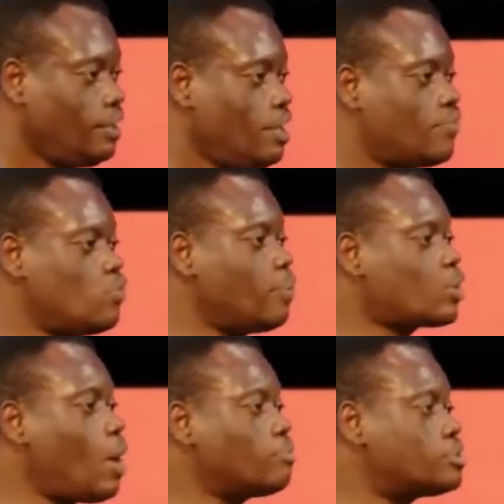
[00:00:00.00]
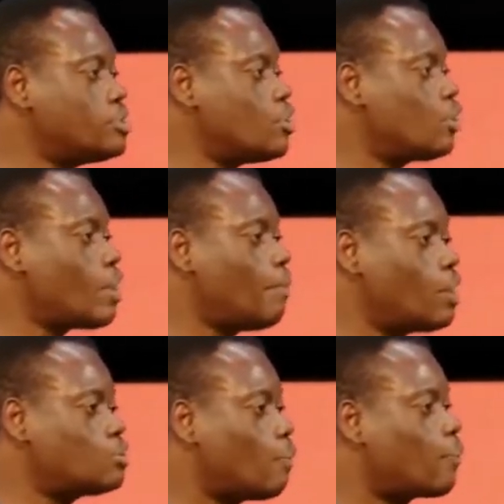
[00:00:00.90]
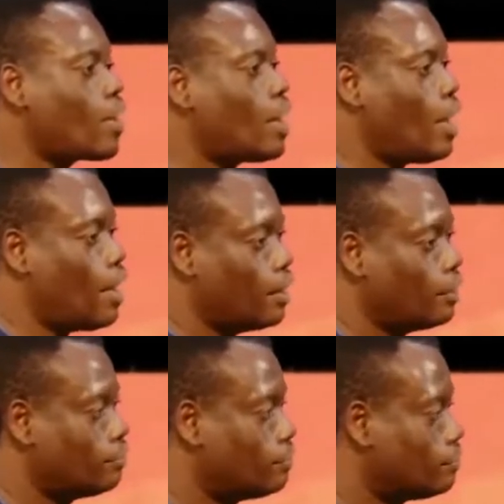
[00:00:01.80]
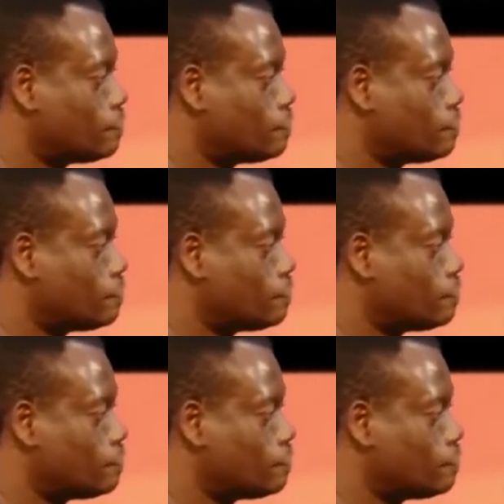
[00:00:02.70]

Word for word: If you become serious about your prayer life,